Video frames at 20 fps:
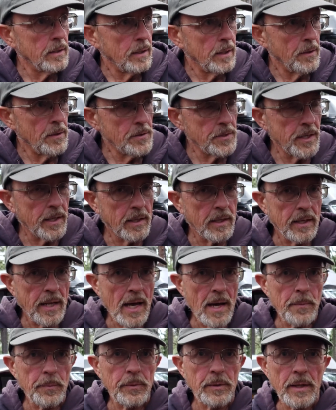The other thing that
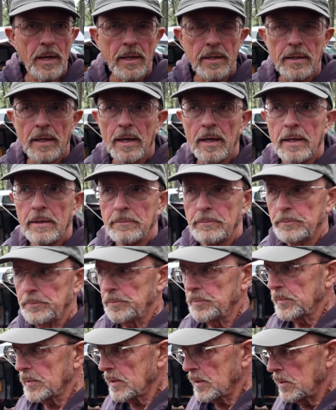happened that night
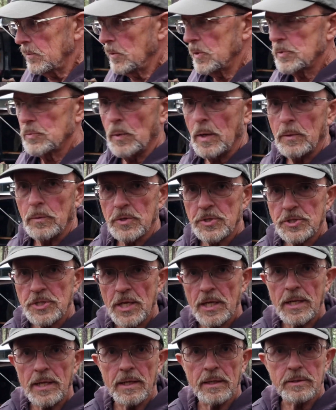was we were
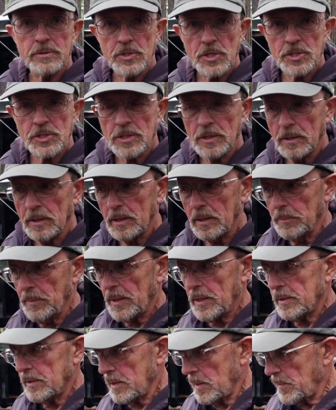sitting just a little
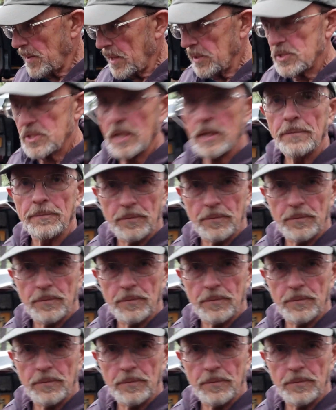bit, about 10